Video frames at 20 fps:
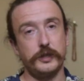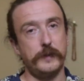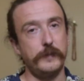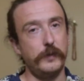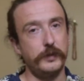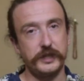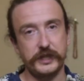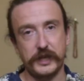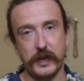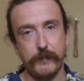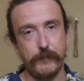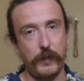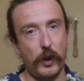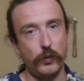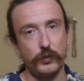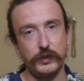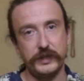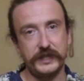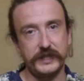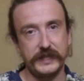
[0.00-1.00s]
I'm not just going to
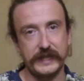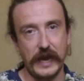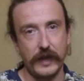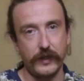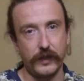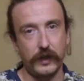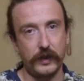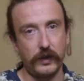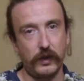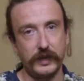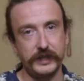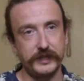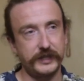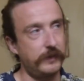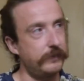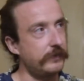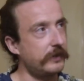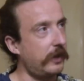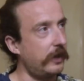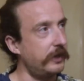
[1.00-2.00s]
bolt this together like
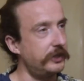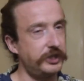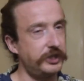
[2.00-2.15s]
some kind of